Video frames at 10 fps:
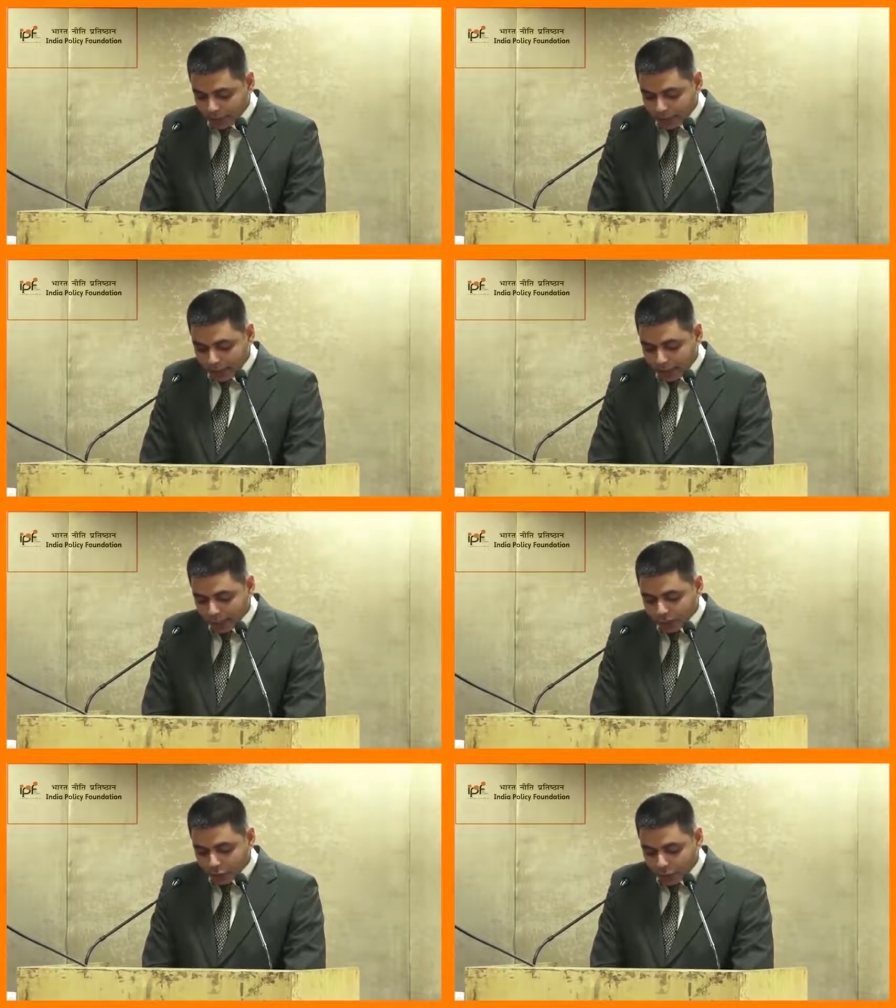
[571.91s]
They
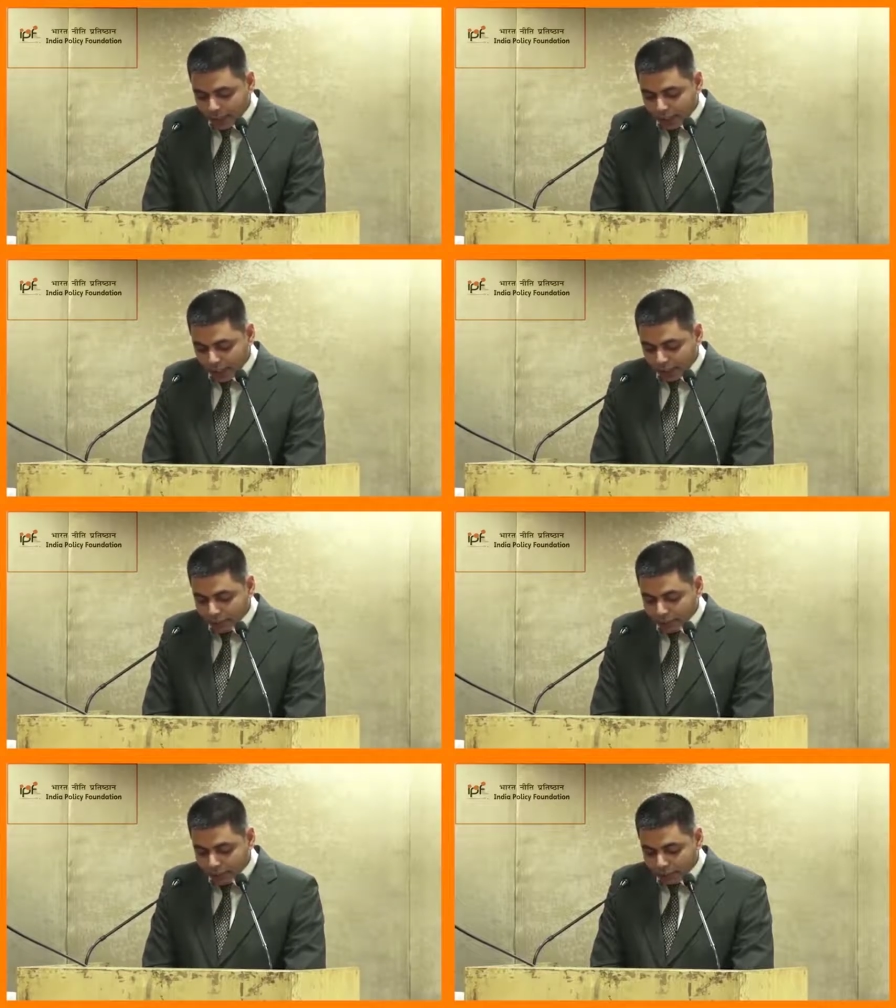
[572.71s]
had joined
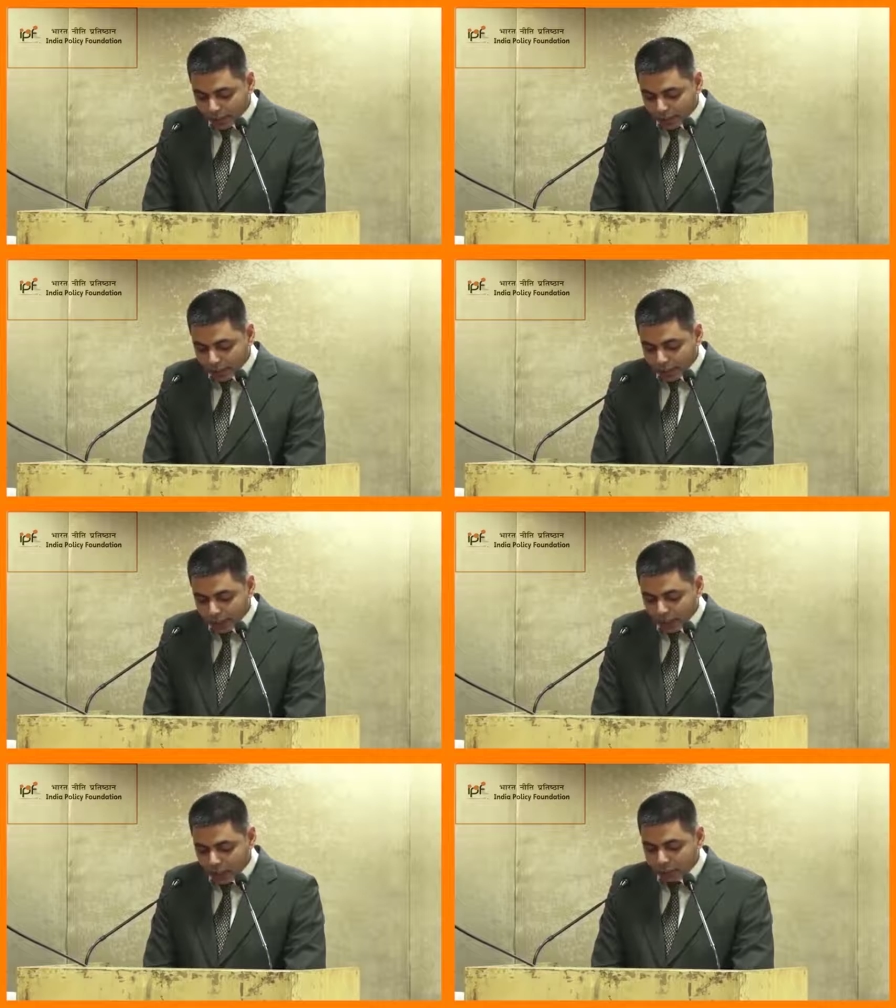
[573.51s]
hands with the
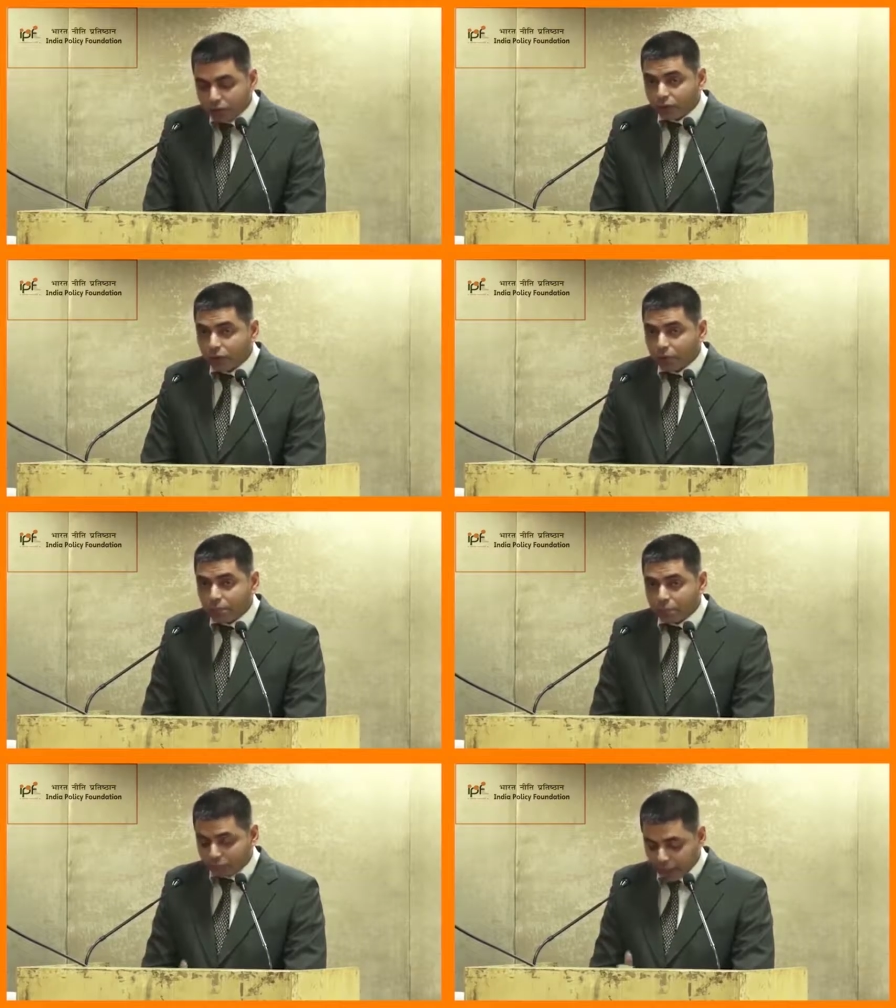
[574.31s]
Pakistani army for a
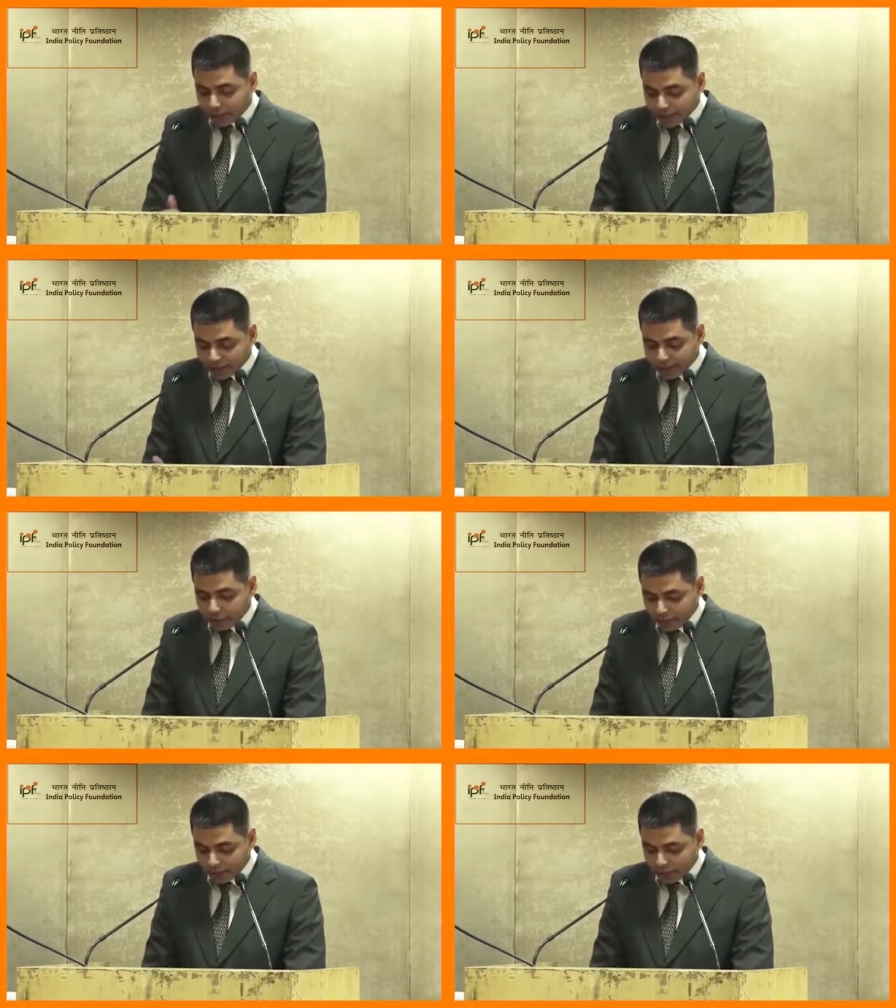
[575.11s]
paltry
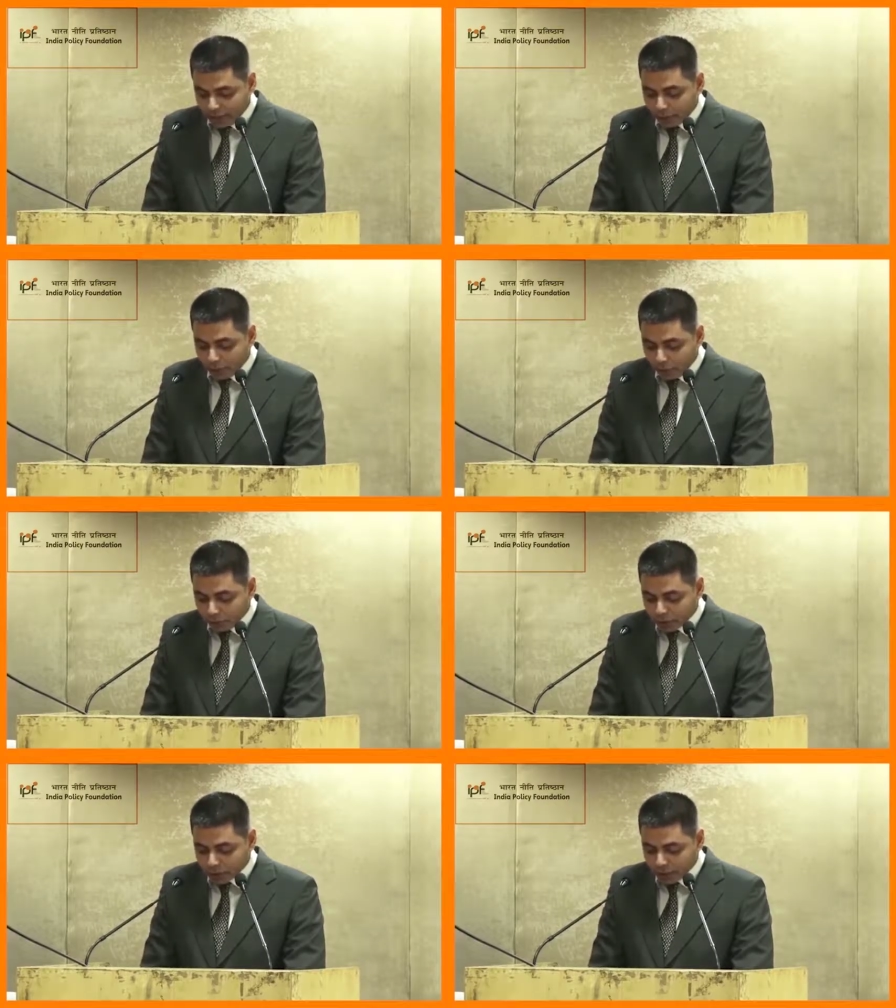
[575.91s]
stipend and an
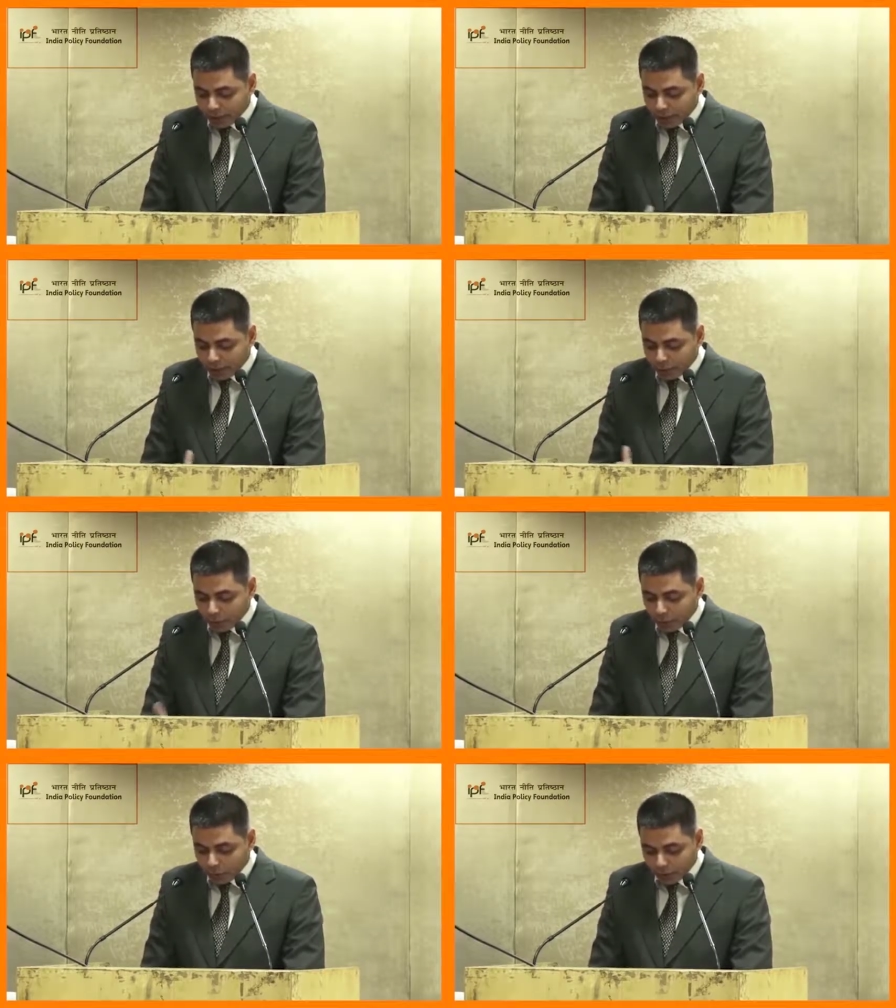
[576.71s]
opportunity
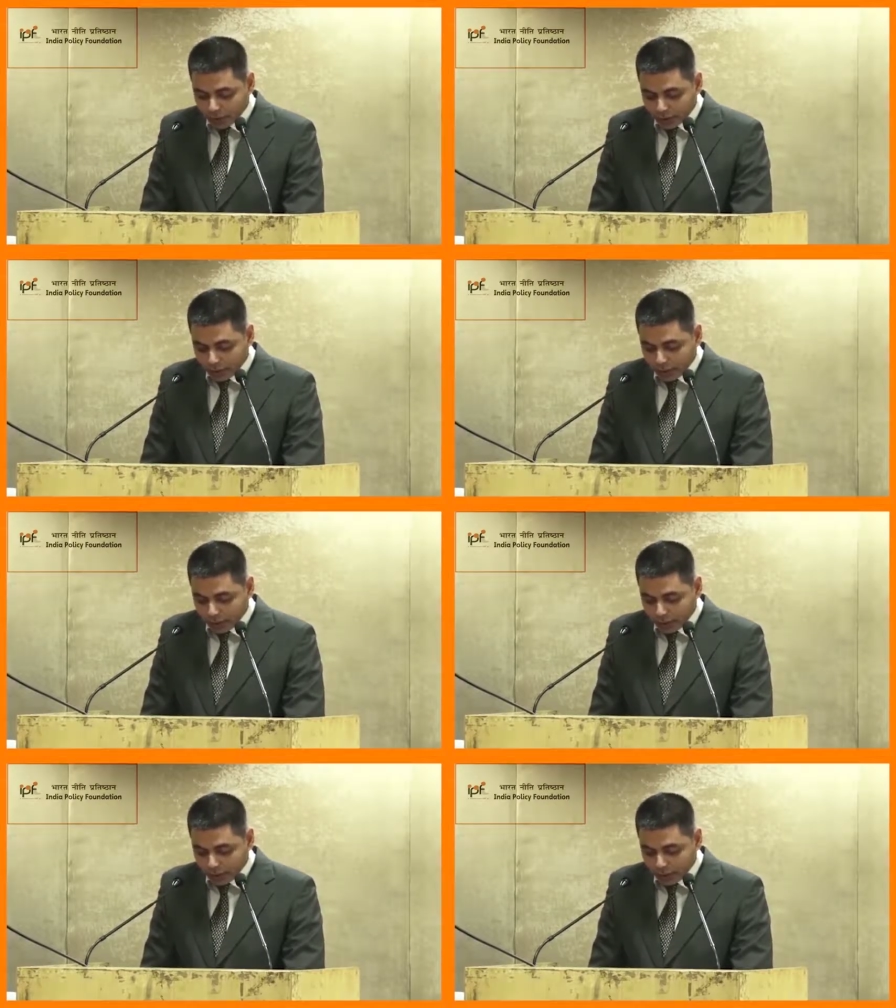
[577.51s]
to loot